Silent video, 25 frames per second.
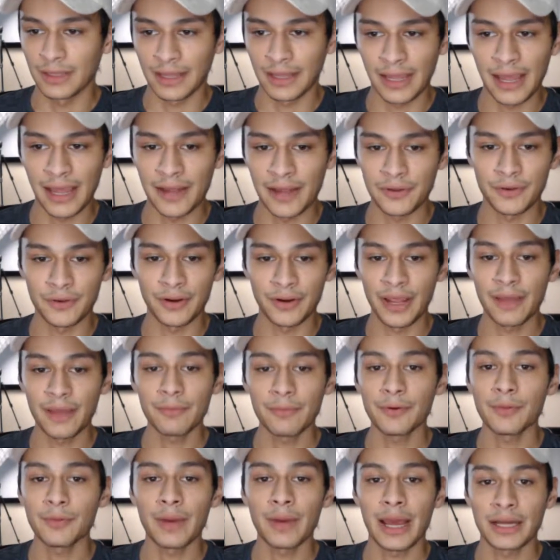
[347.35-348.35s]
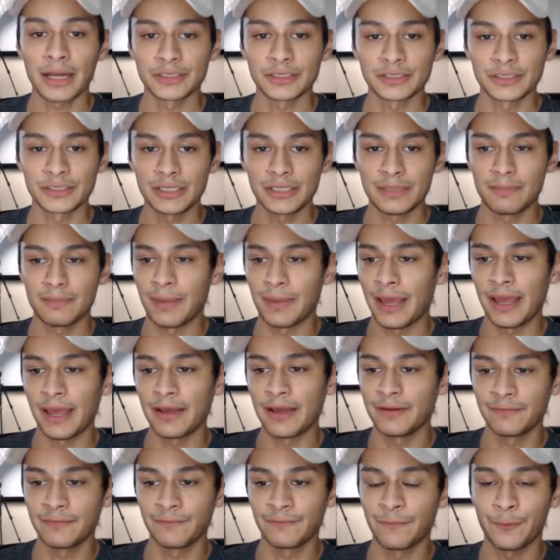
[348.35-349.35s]
And you're able to actually
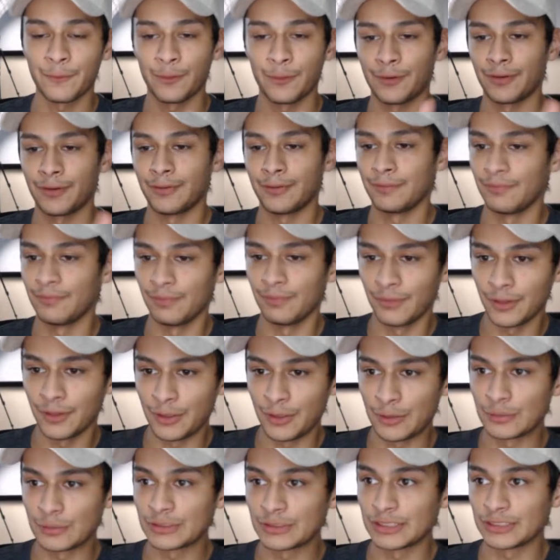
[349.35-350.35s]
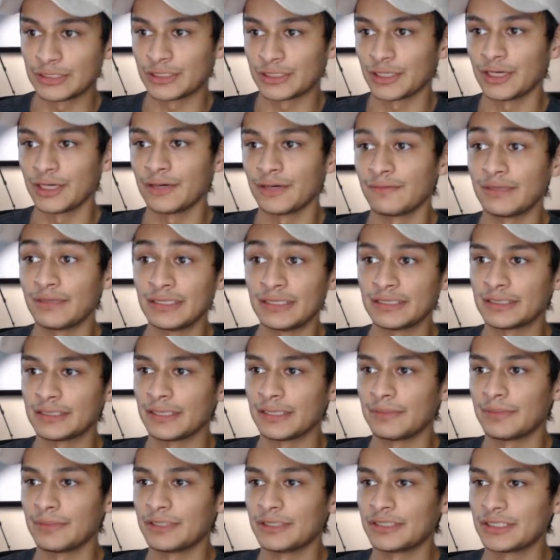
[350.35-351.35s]
pay for the usage of these
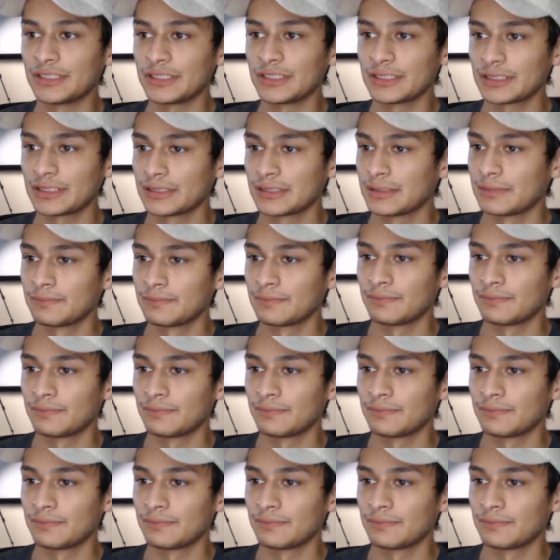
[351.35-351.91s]
images.